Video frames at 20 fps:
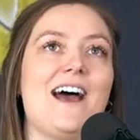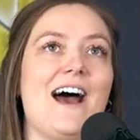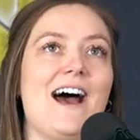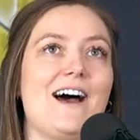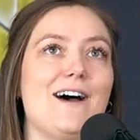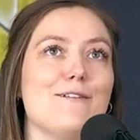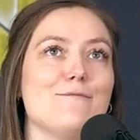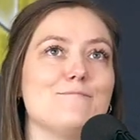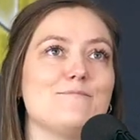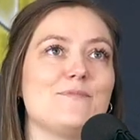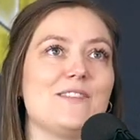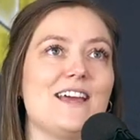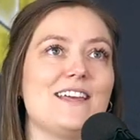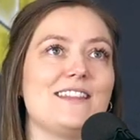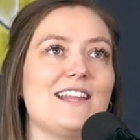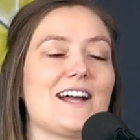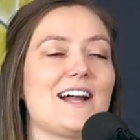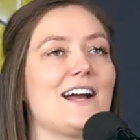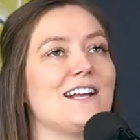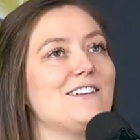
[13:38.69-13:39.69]
And
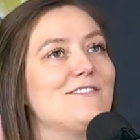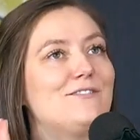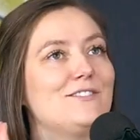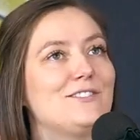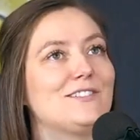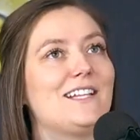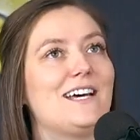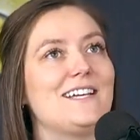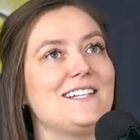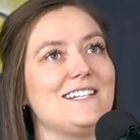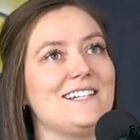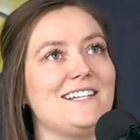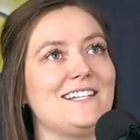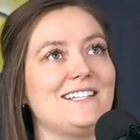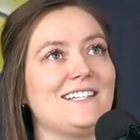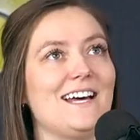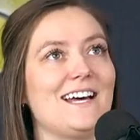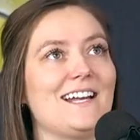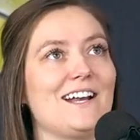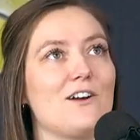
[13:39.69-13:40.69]
that kind of filled that
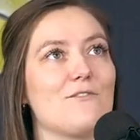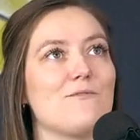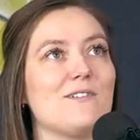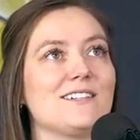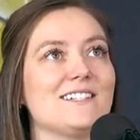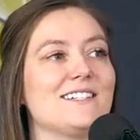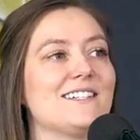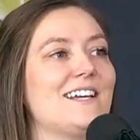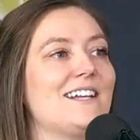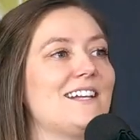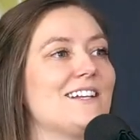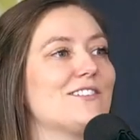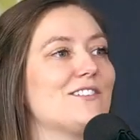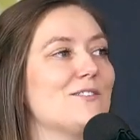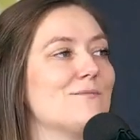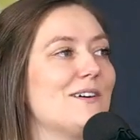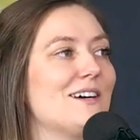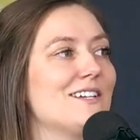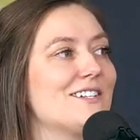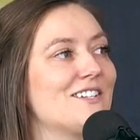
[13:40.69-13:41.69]
need that I wasn't getting
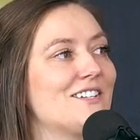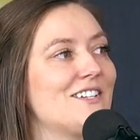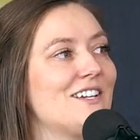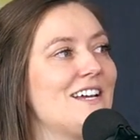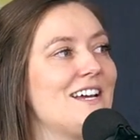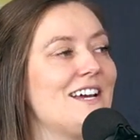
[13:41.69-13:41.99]
so much